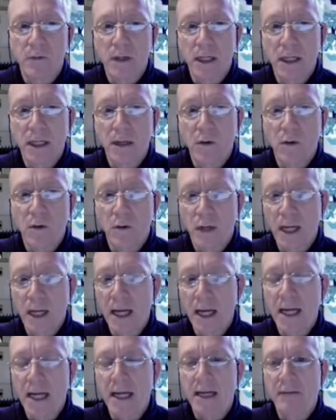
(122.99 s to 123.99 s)

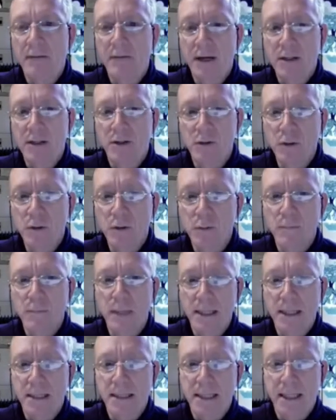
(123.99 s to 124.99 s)
okay, if I do it by
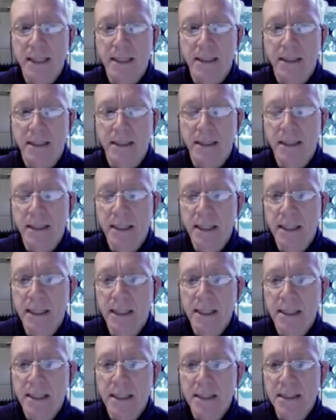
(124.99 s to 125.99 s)
Satan,
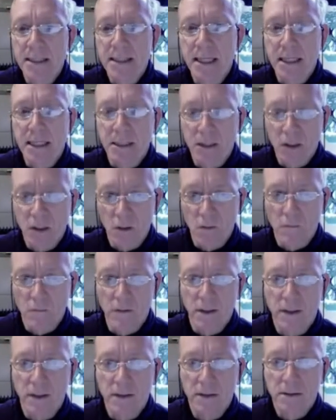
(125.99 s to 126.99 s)
then Satan's
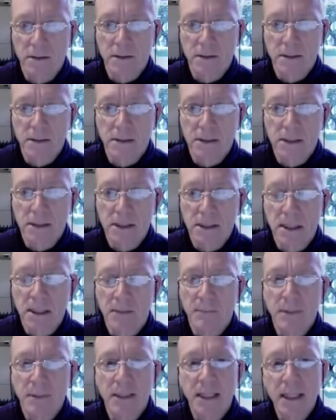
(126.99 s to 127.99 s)
over.
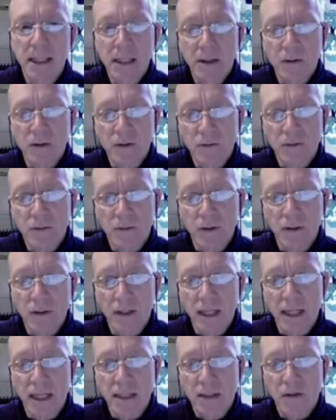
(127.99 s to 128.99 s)
But then he goes further and
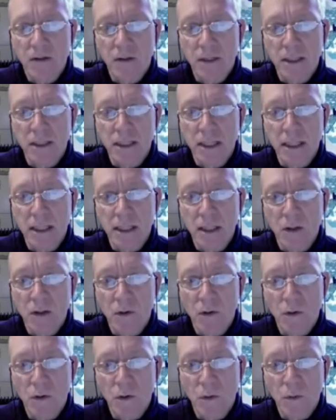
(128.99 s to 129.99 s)
asks the question,
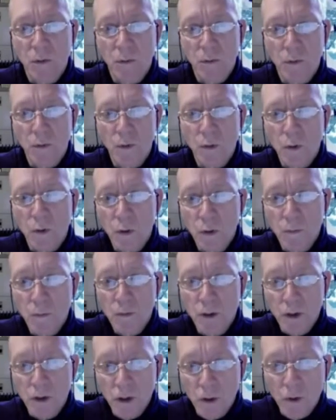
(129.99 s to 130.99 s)
through whom
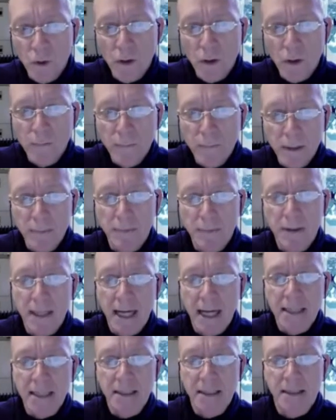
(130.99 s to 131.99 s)
do your people
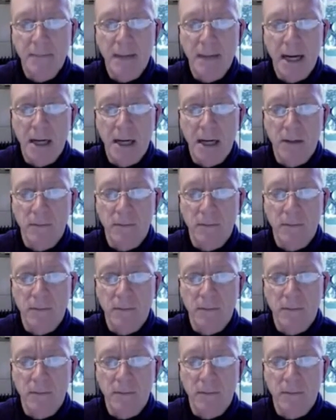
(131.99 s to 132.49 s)
cast him out?